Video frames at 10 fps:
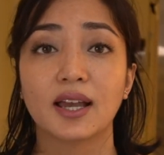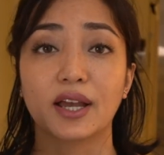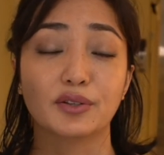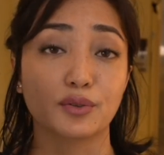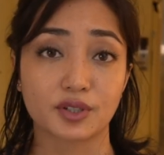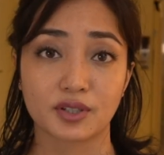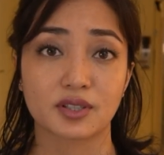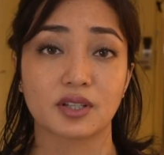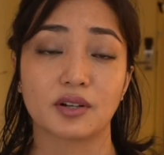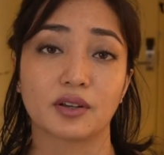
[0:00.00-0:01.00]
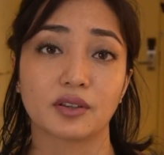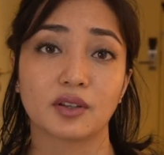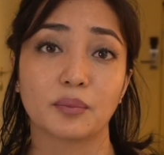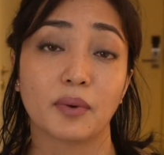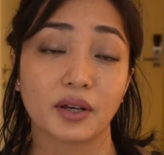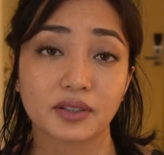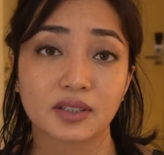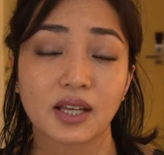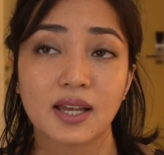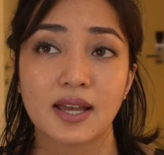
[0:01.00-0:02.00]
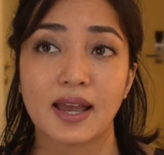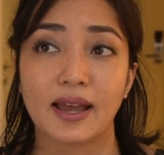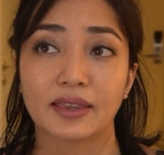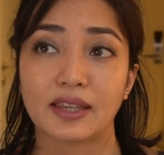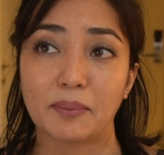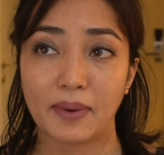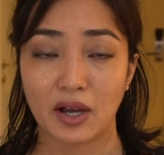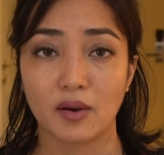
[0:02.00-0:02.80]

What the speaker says: and you just sit on the bus, and that